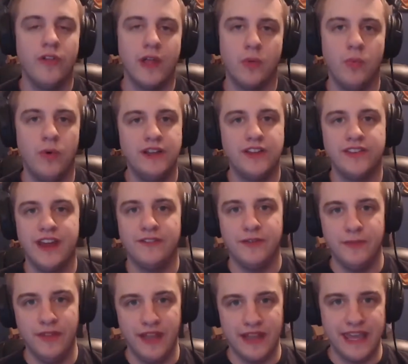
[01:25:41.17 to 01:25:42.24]
like it doesn't have
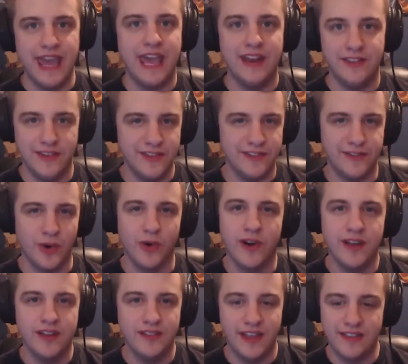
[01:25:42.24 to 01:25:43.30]
to be like canon to the
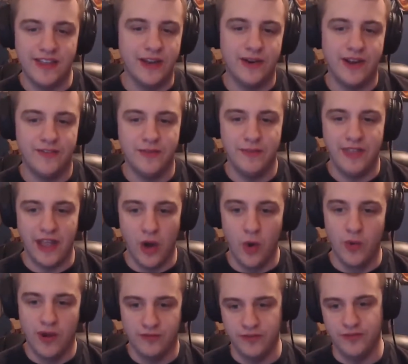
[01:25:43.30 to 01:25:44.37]
story. Like they don't have to be like, oh,
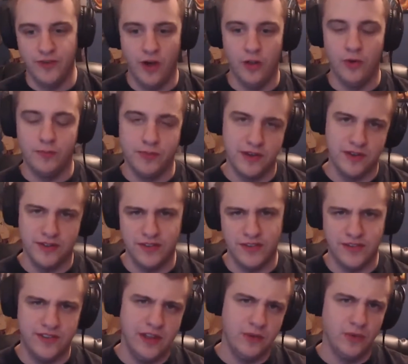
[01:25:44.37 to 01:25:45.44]
we have to follow it because the
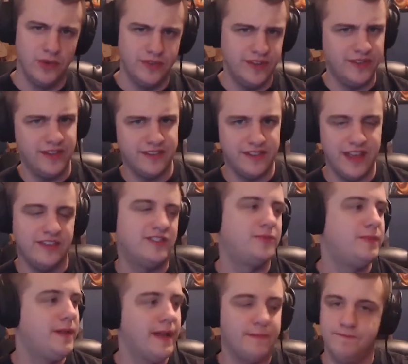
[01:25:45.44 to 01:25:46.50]
sequel did this and that. Just
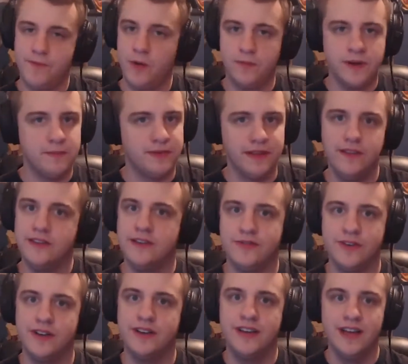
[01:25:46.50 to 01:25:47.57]
be like, nope, completely
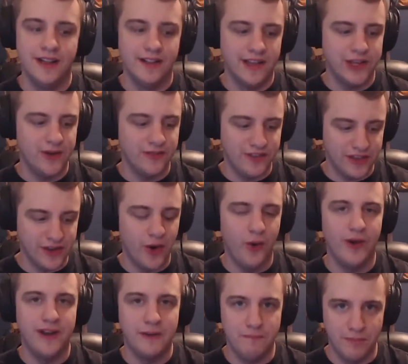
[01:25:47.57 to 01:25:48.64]
different. Like you have to
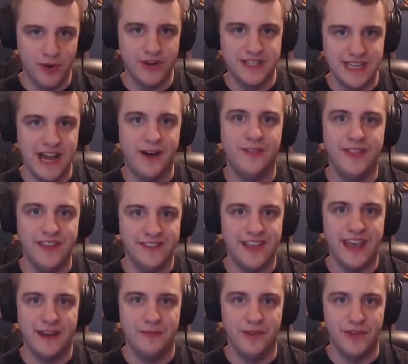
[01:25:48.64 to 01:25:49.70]
go in and put down these
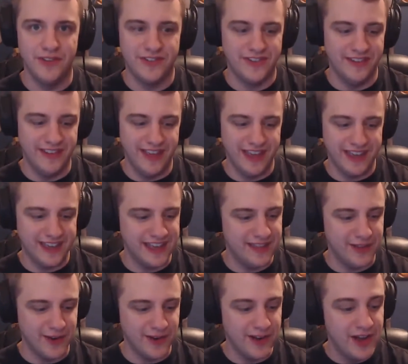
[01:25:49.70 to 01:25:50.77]
animals and like
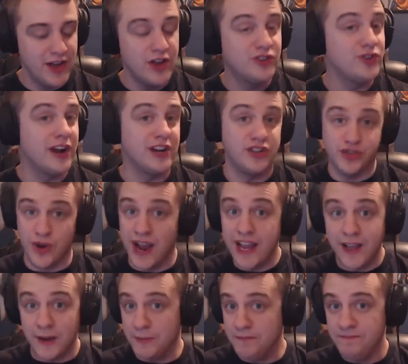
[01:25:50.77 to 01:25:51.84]
either try to
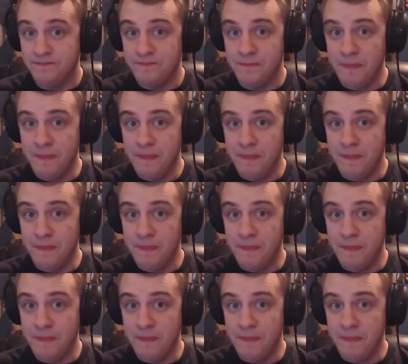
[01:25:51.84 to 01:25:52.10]
trank them,